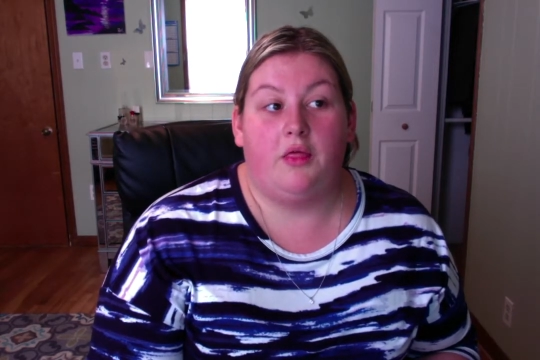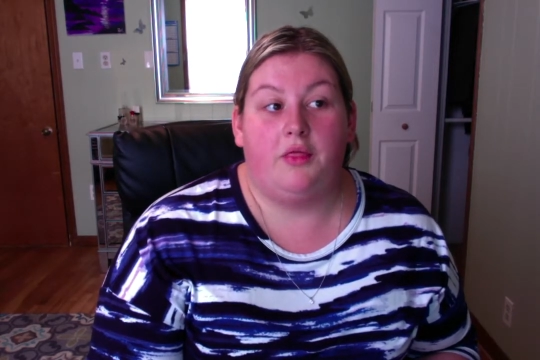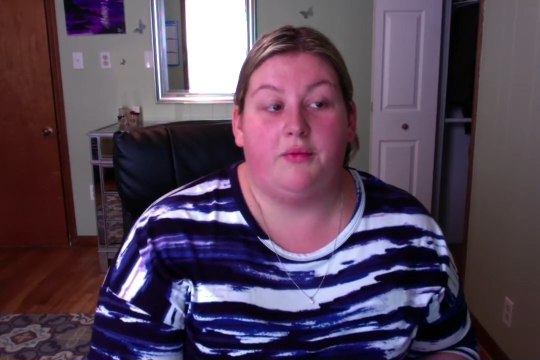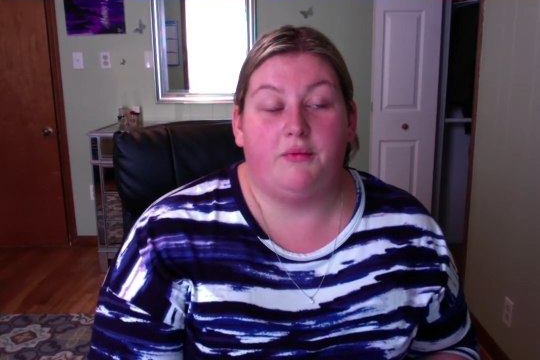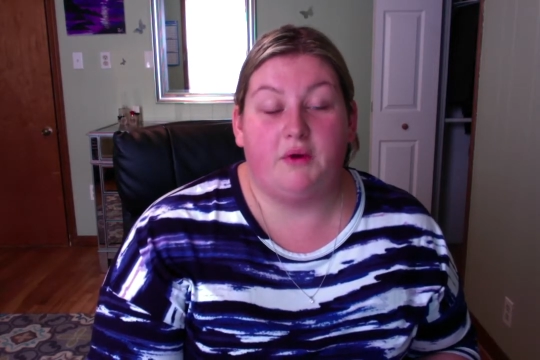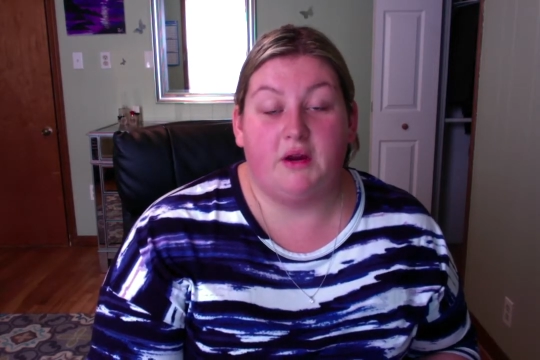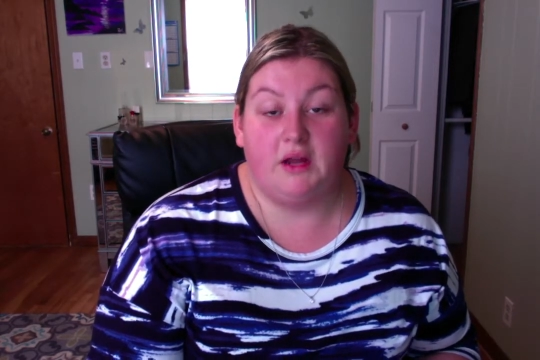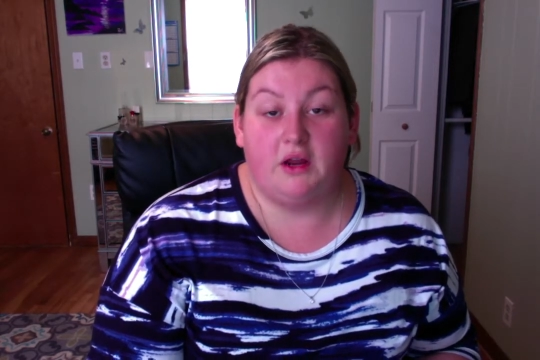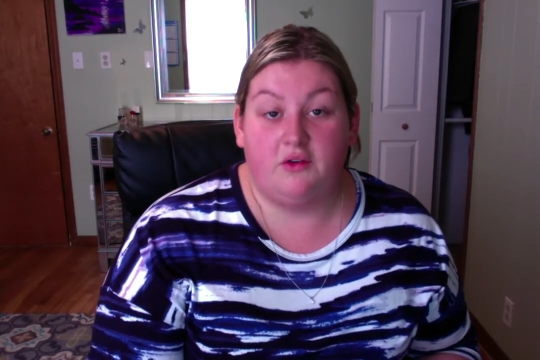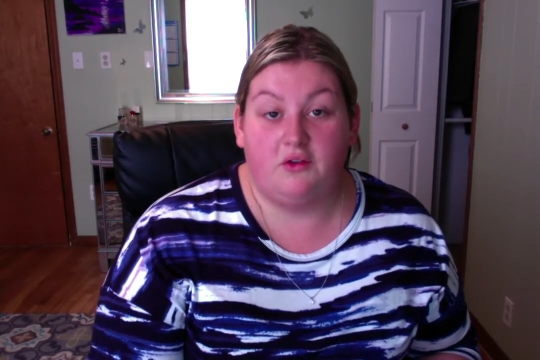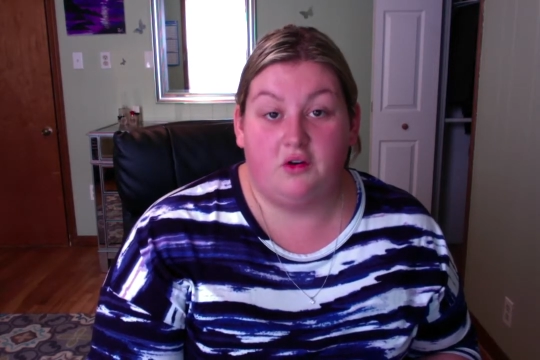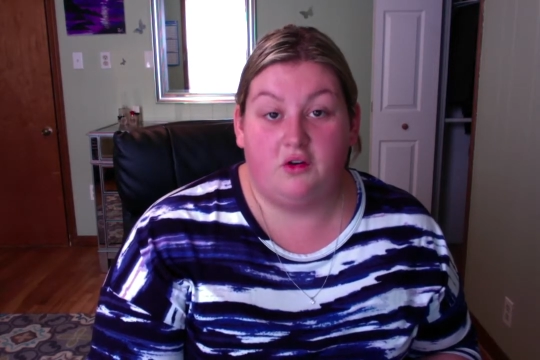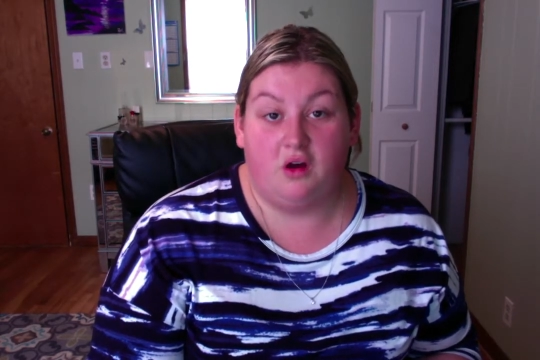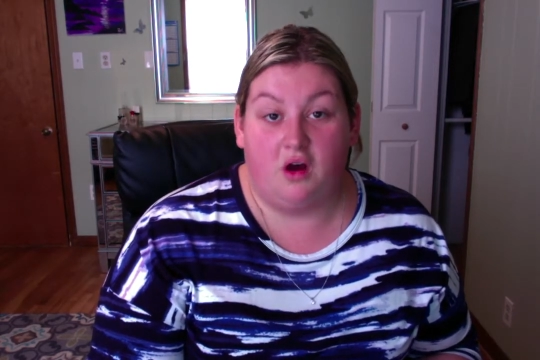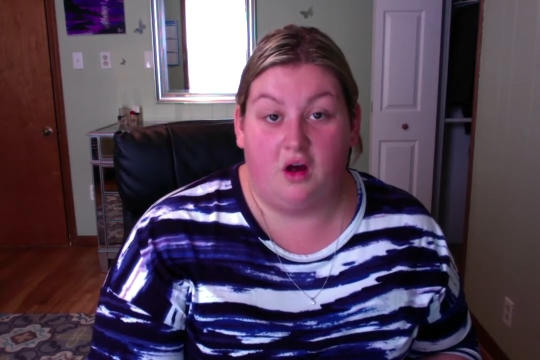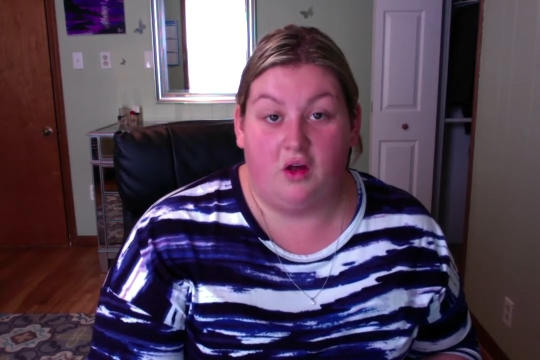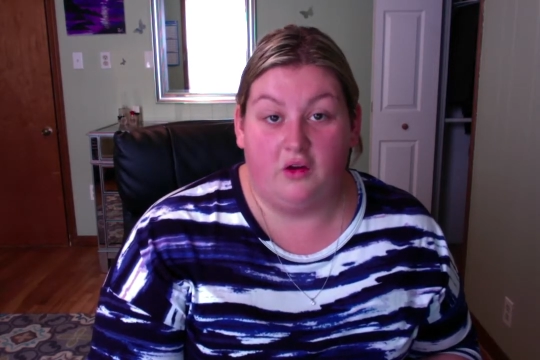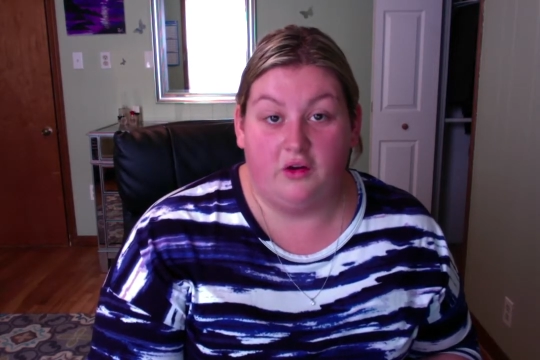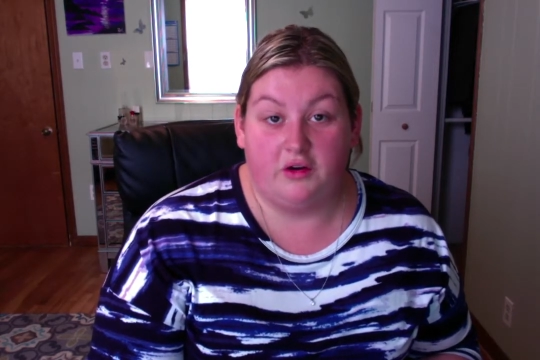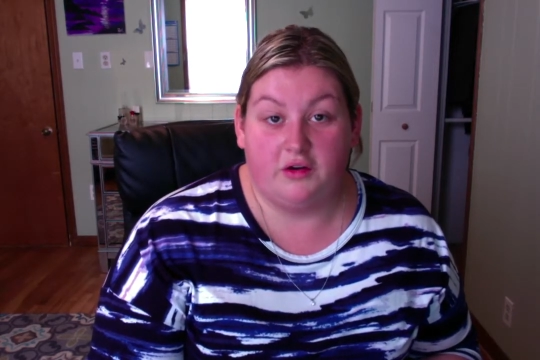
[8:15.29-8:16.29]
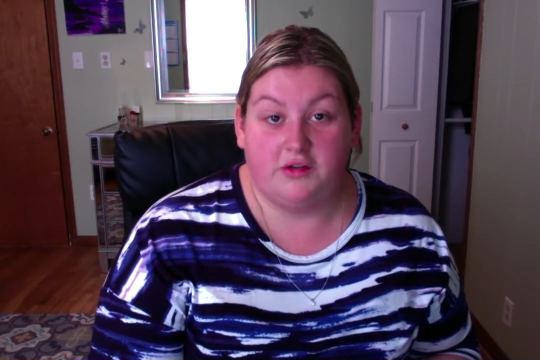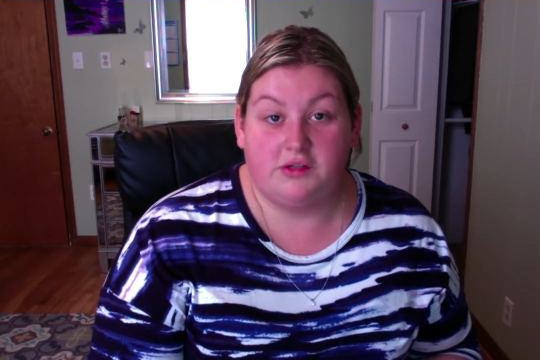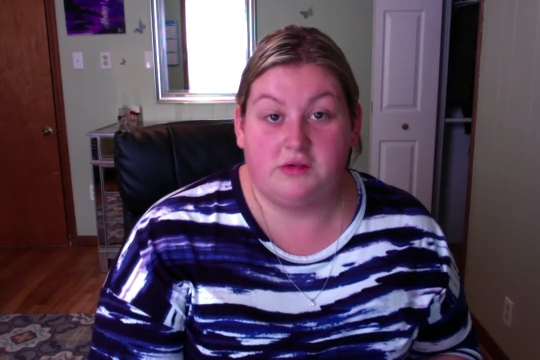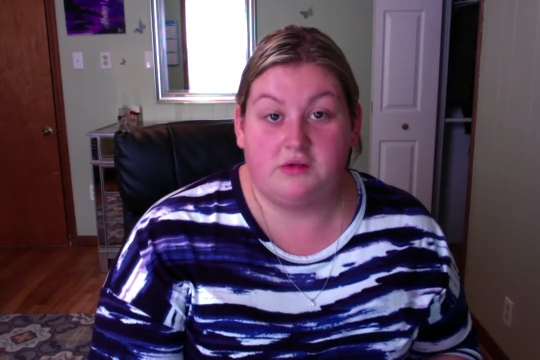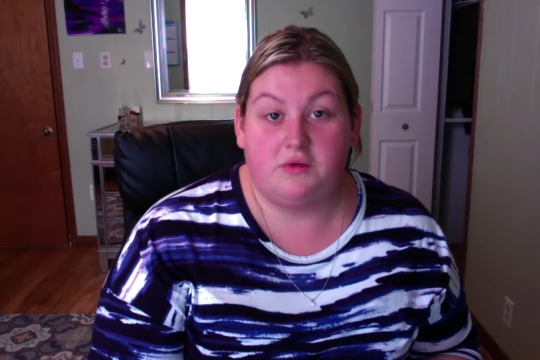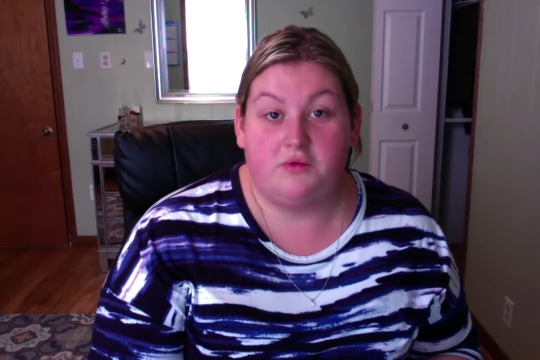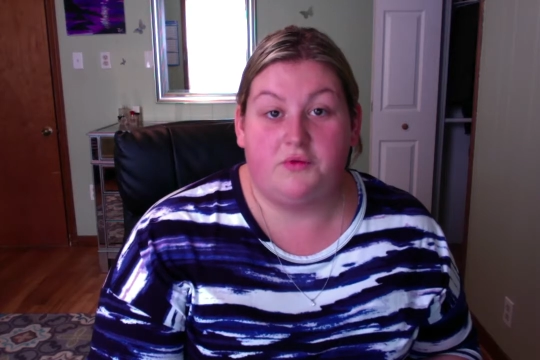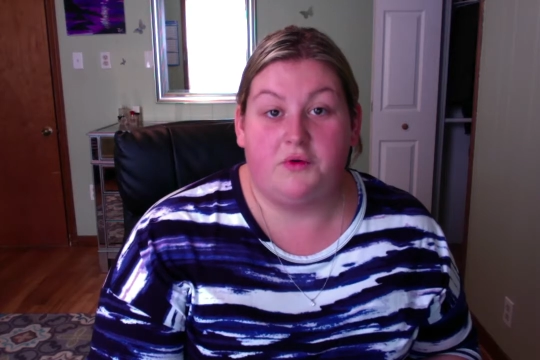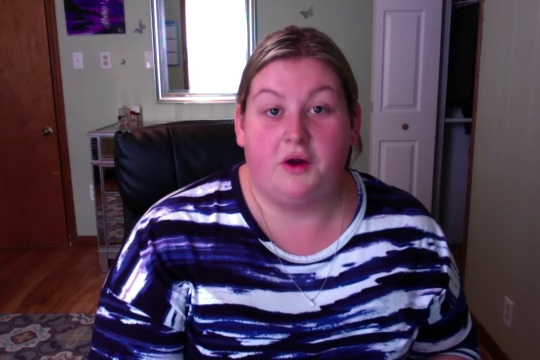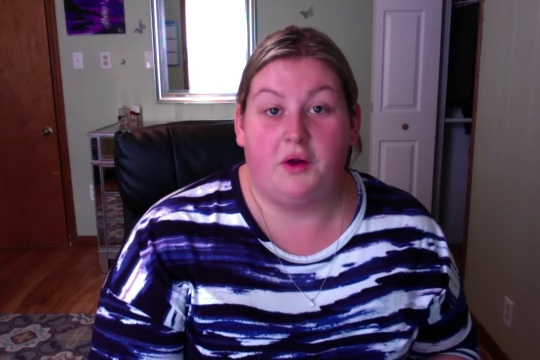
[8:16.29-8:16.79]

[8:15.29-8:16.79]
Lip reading: $300 for